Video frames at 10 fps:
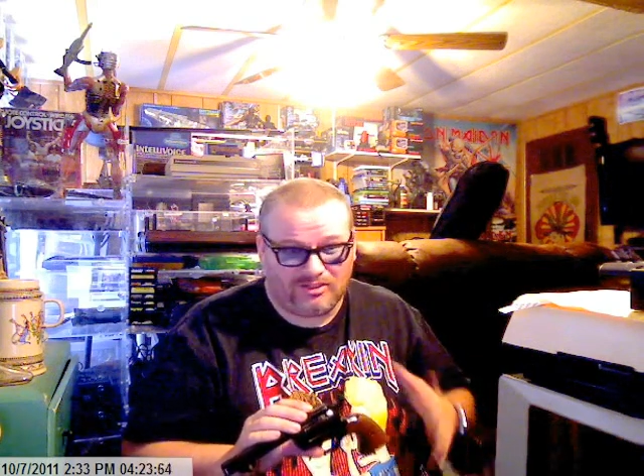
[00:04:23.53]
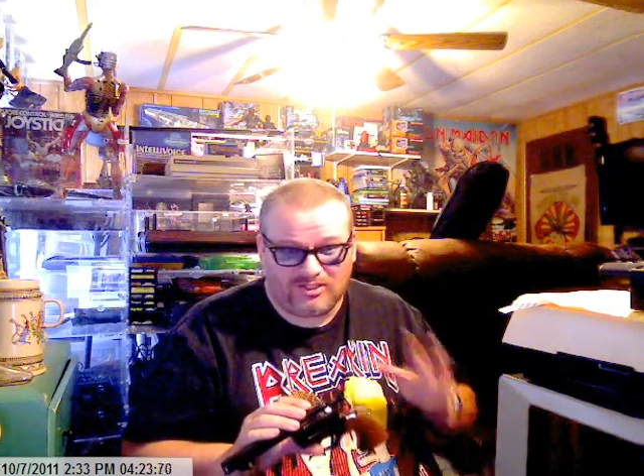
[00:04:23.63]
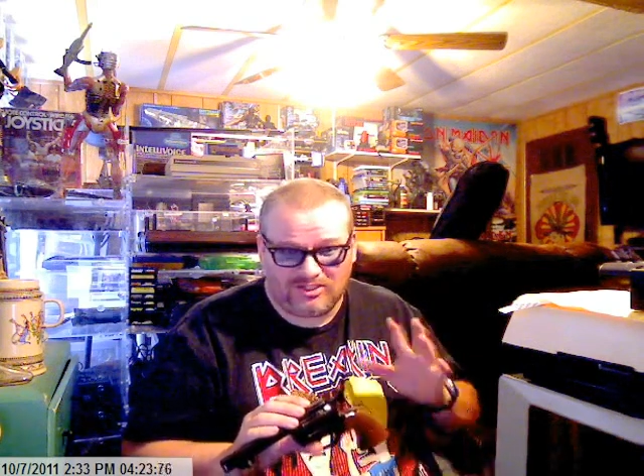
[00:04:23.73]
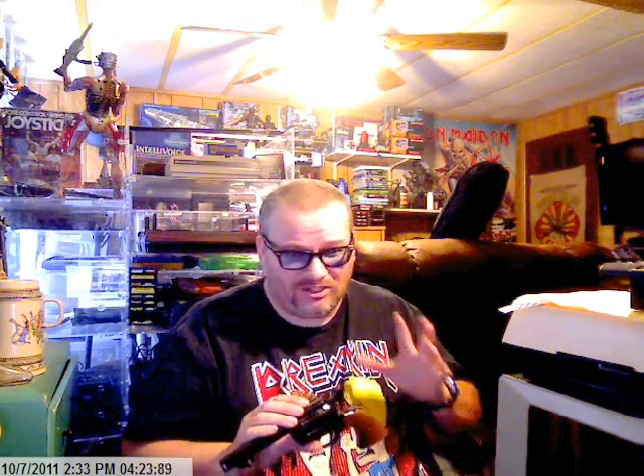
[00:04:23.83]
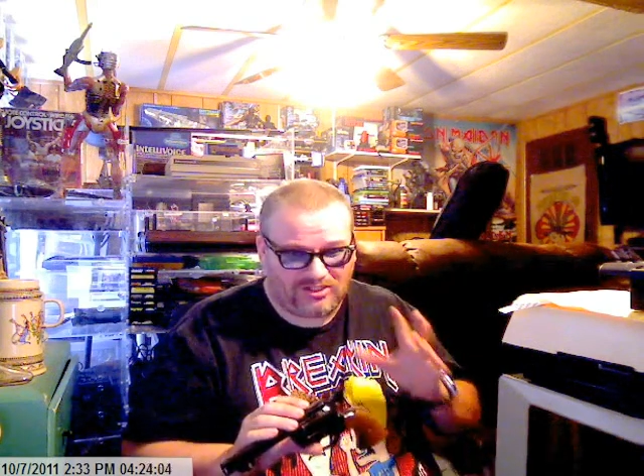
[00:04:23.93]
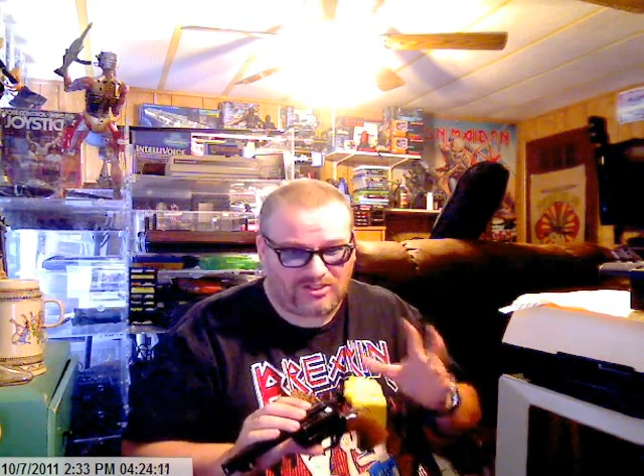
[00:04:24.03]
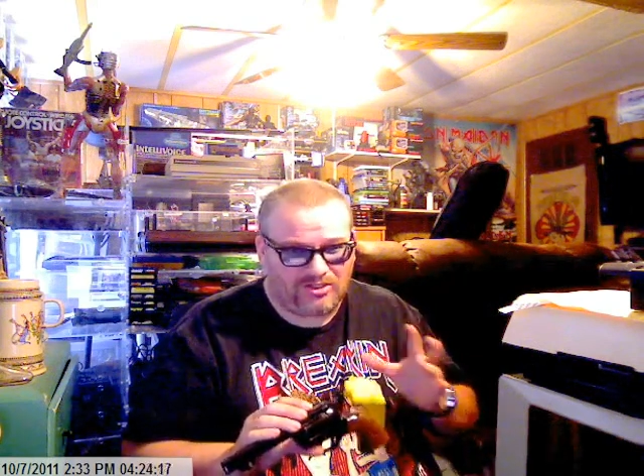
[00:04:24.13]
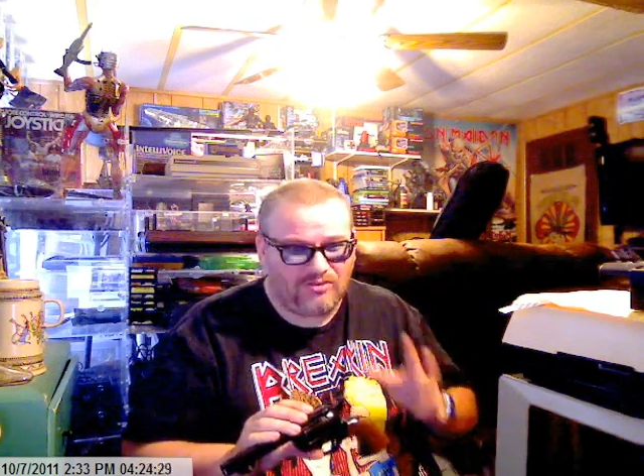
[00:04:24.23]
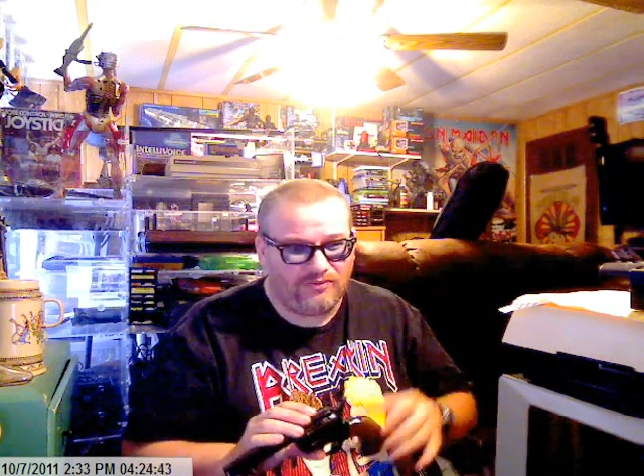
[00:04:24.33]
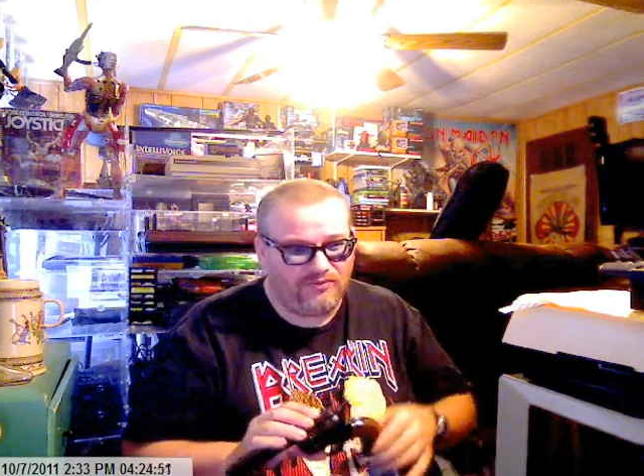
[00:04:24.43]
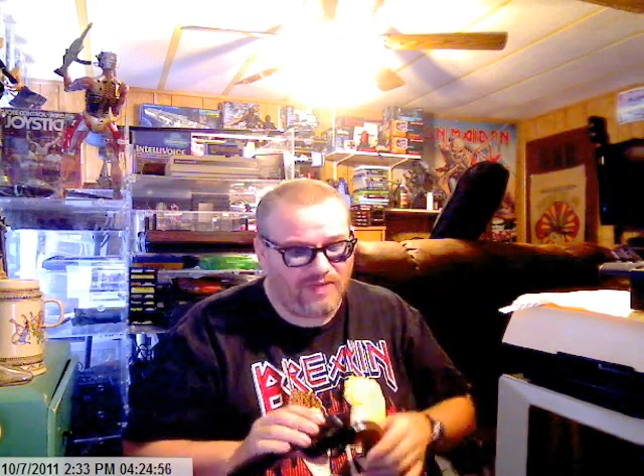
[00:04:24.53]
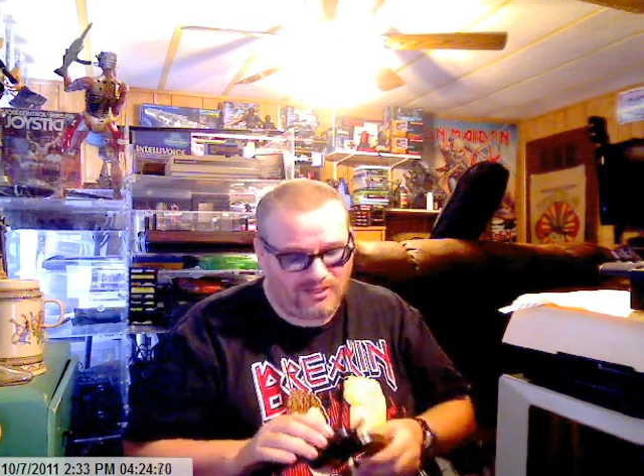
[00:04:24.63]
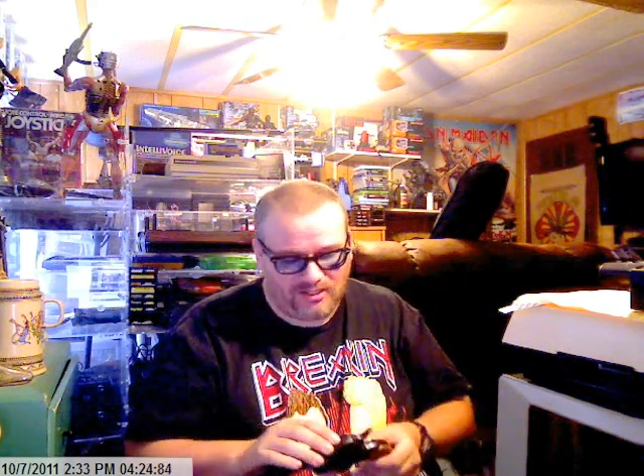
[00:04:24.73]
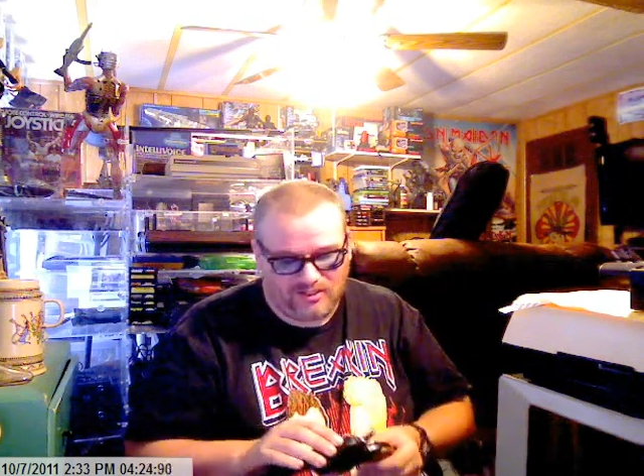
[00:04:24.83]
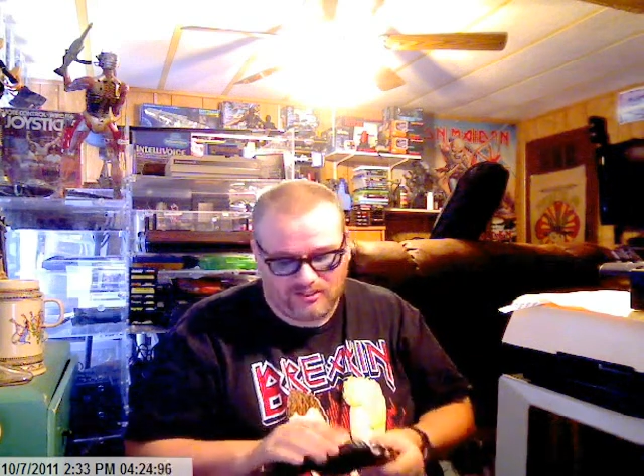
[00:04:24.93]
It just looked too
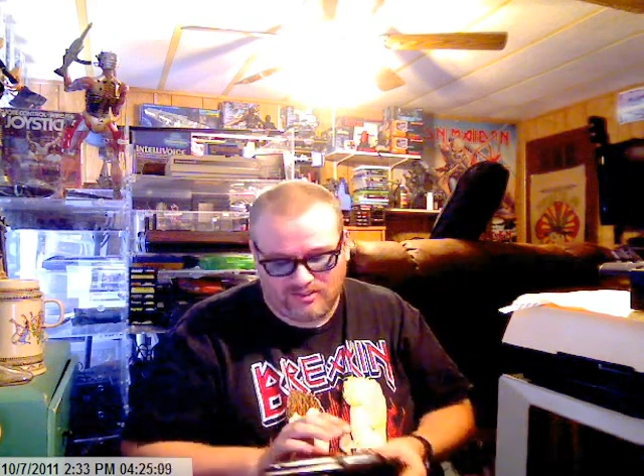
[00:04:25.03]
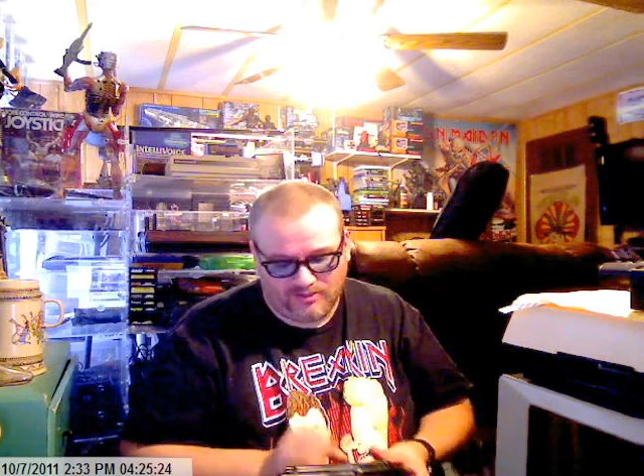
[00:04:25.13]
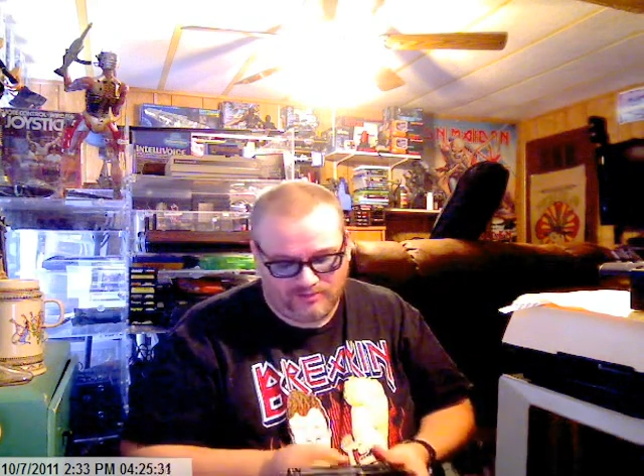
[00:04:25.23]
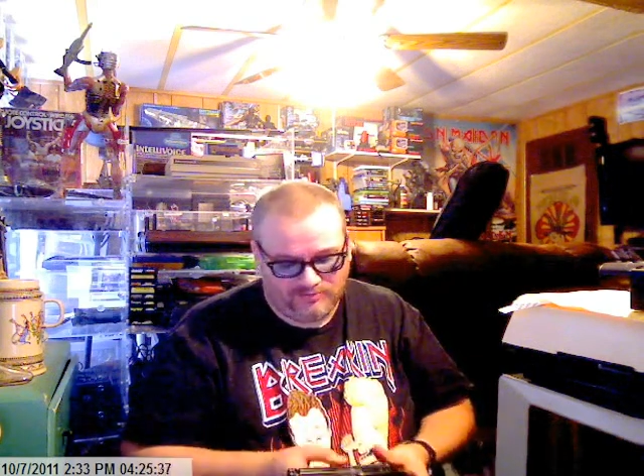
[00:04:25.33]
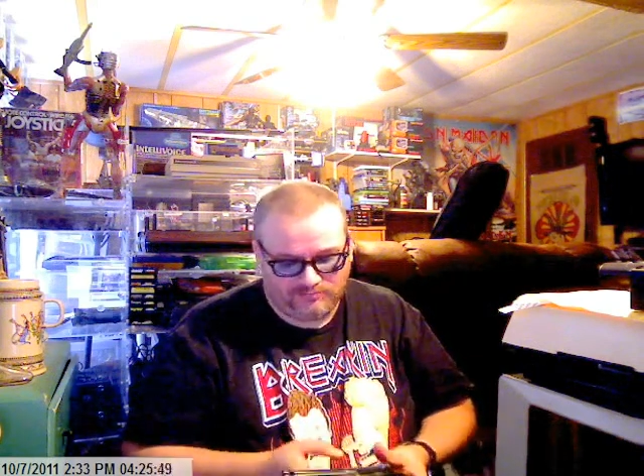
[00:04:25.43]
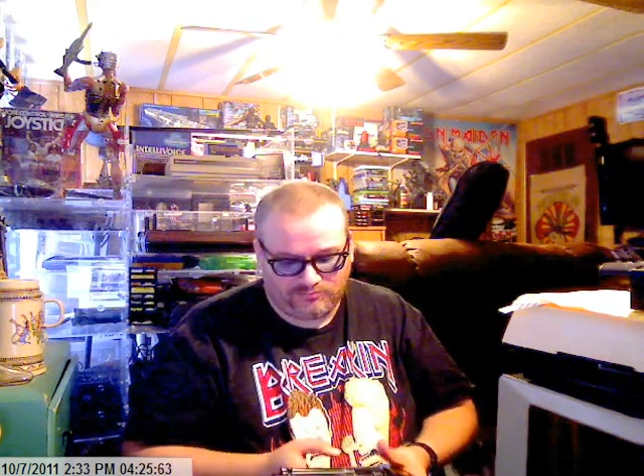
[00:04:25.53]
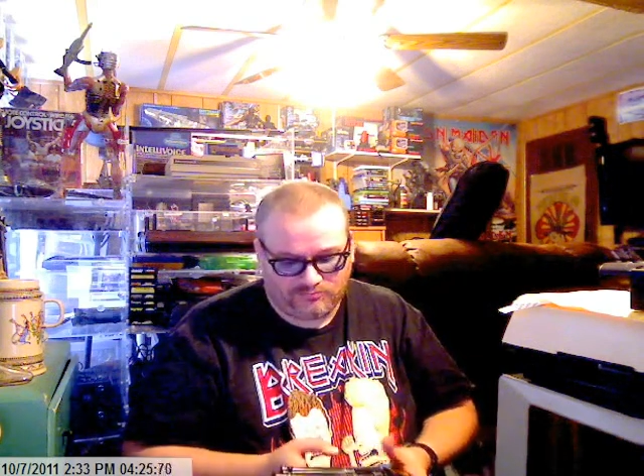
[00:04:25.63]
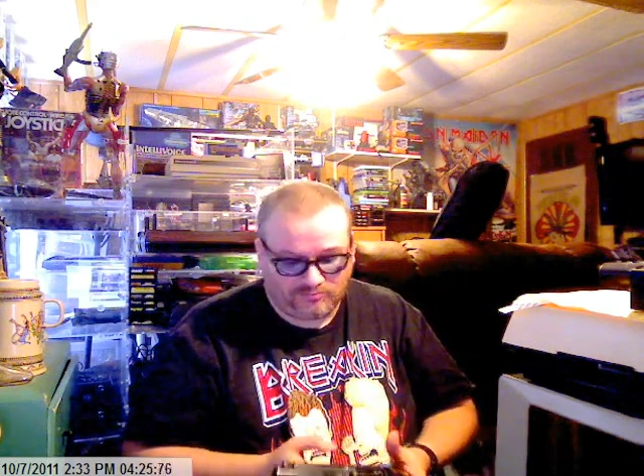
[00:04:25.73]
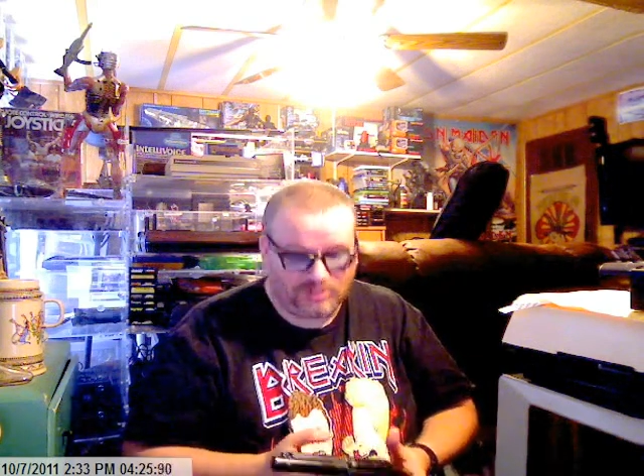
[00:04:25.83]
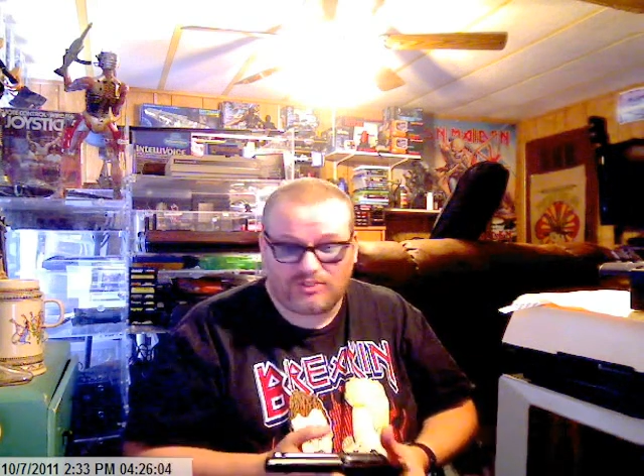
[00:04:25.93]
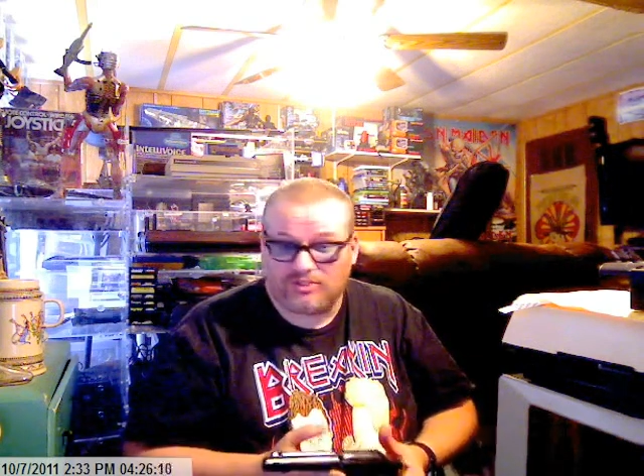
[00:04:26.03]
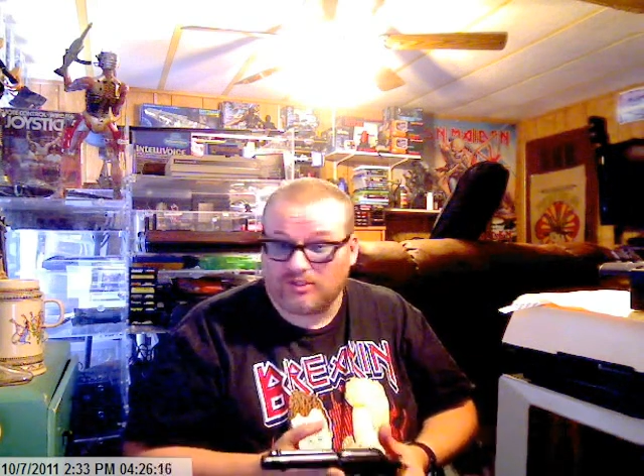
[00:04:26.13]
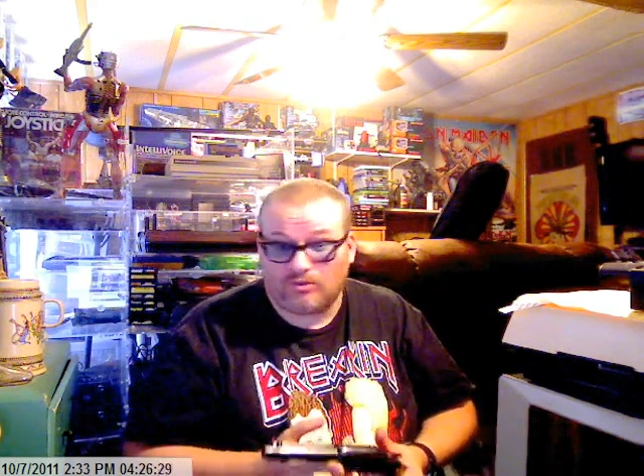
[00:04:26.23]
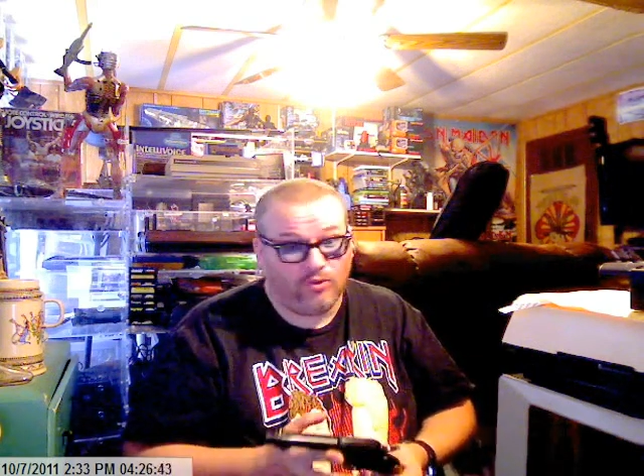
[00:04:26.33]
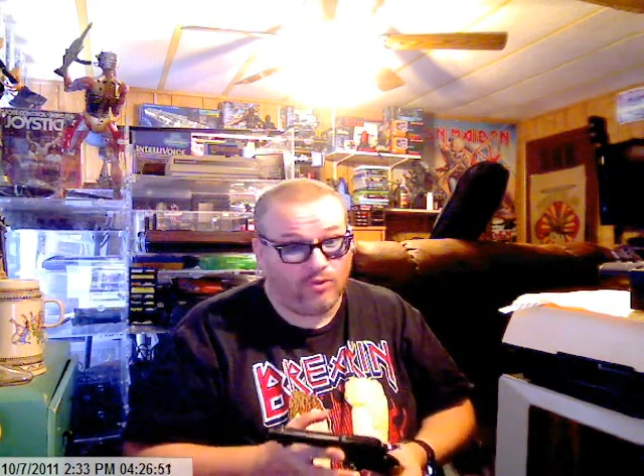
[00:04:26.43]
fake, but
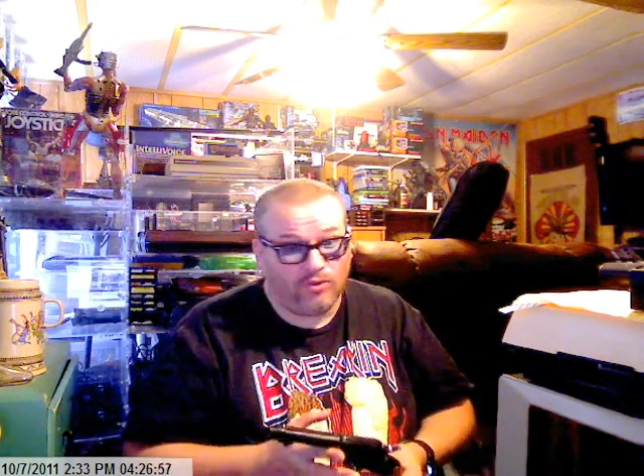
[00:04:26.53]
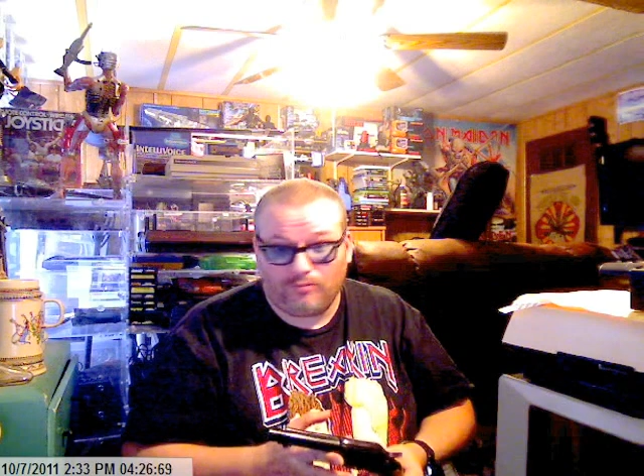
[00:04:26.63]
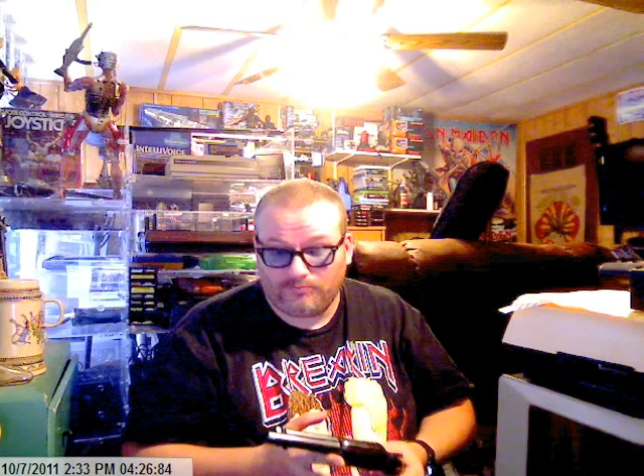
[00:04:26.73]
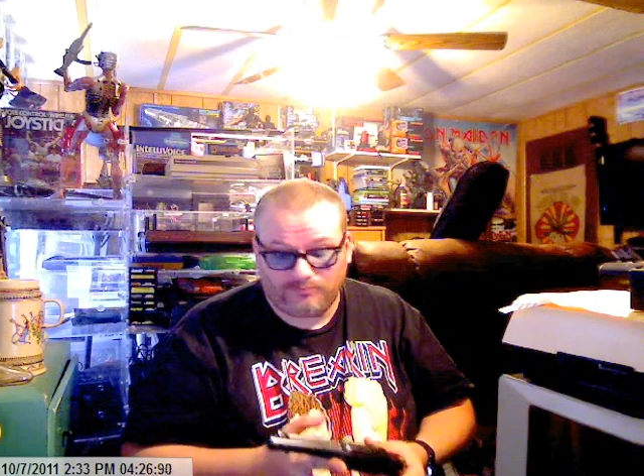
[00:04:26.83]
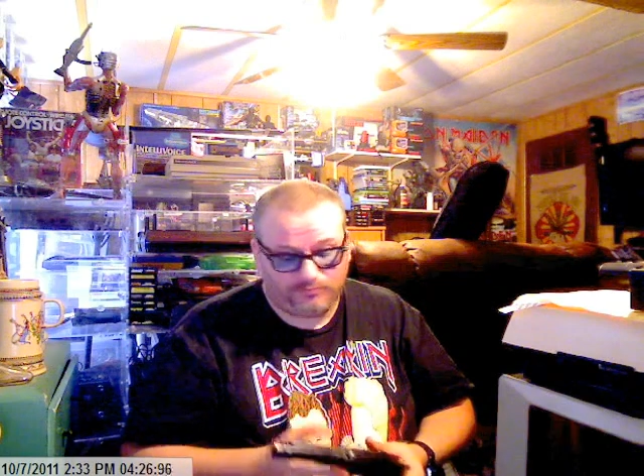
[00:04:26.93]
still cool.